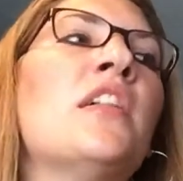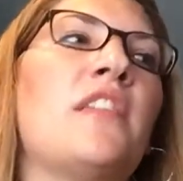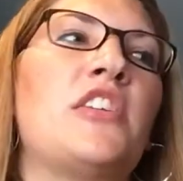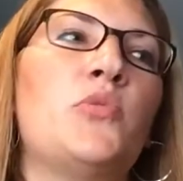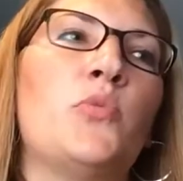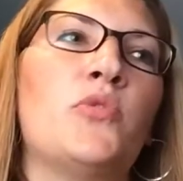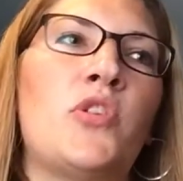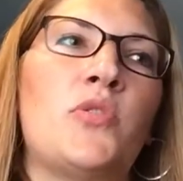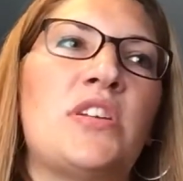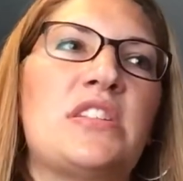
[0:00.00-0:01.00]
Like you will
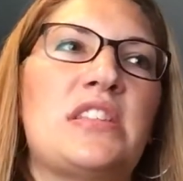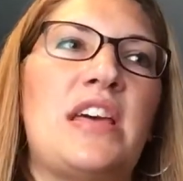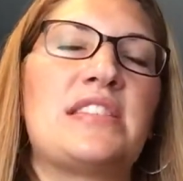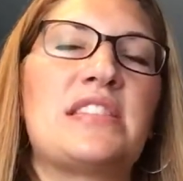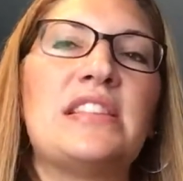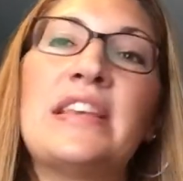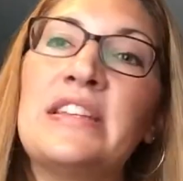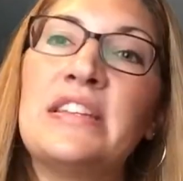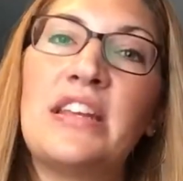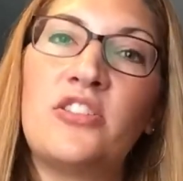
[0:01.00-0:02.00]
notice less
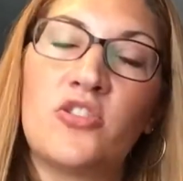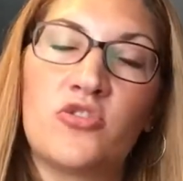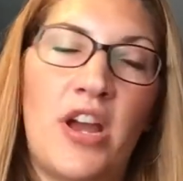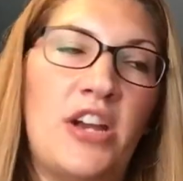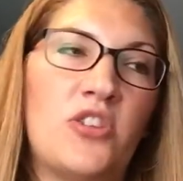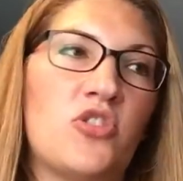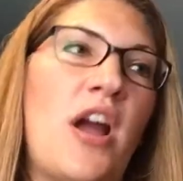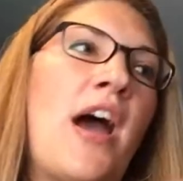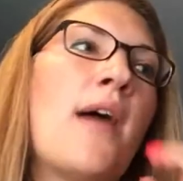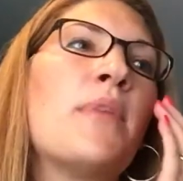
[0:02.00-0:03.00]
lint in your dryer
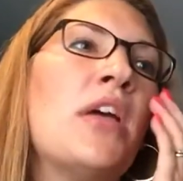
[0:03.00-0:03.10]
trap,